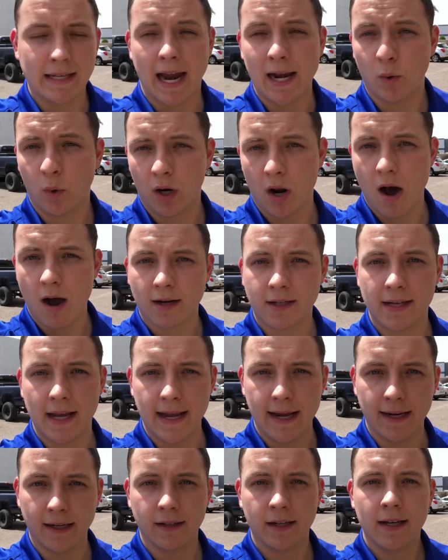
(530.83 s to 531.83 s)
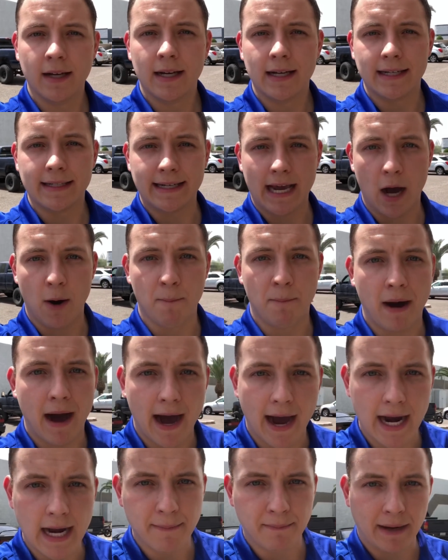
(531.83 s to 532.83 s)
91 octane,
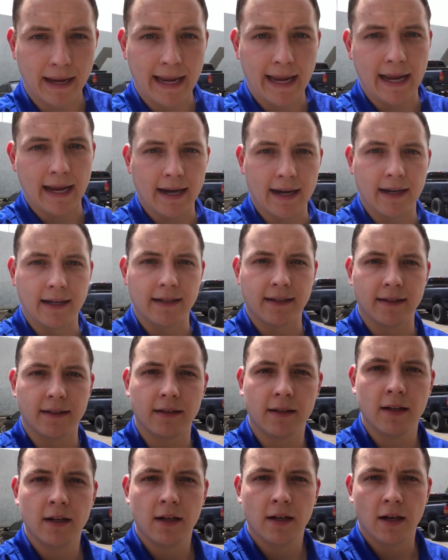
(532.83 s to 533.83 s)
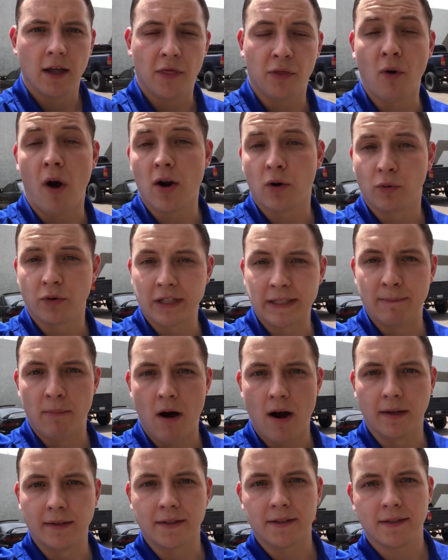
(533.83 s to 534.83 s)
downpipe, and throttle
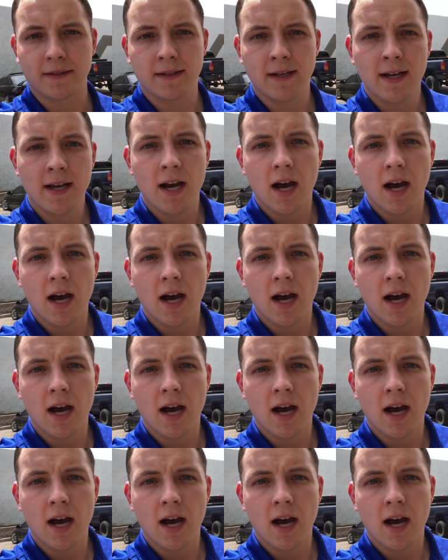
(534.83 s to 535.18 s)
response.